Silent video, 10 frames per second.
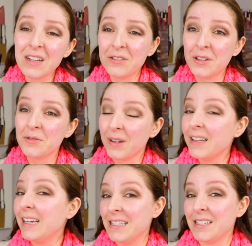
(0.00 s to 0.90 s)
So this really
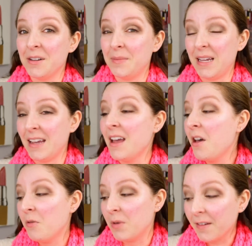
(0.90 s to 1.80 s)
is going to be
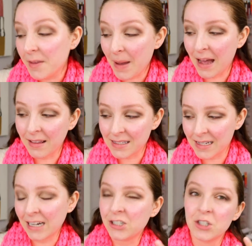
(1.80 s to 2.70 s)
one of the palettes that
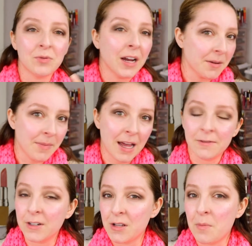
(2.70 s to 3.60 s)
I just recommend
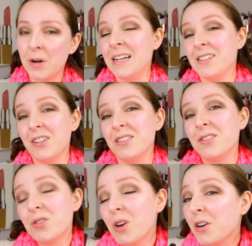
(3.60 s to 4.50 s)
for someone as a good
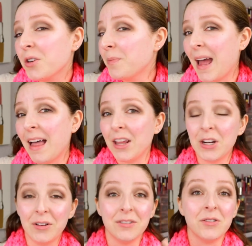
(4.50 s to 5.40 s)
starter palette, a
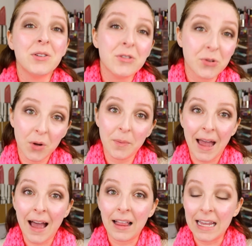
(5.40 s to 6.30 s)
good neutral
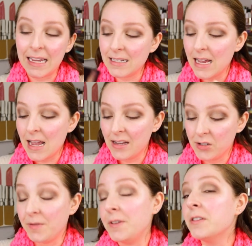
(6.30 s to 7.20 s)
palette.
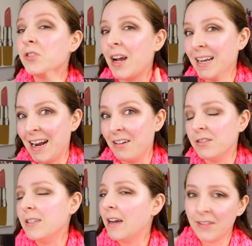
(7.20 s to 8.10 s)
So if you've tried it out,
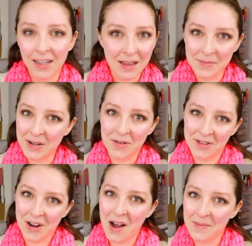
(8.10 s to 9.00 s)
definitely let me know in
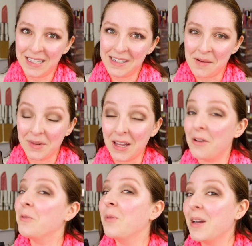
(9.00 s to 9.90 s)
the comments down
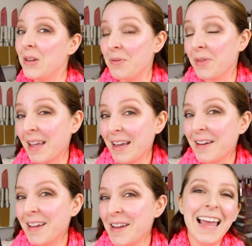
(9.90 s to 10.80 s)
below what you think
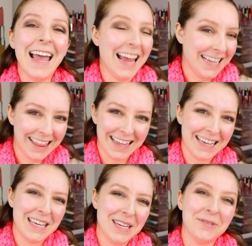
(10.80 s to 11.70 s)
of it. And
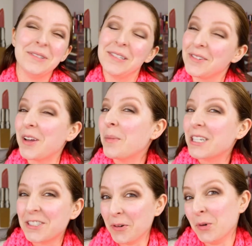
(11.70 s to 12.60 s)
thank you so
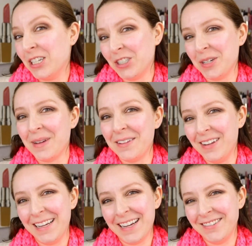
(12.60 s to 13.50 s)
much for watching my
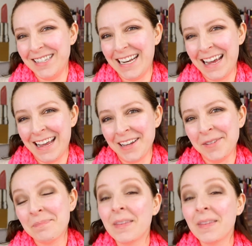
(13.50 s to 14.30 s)
video today.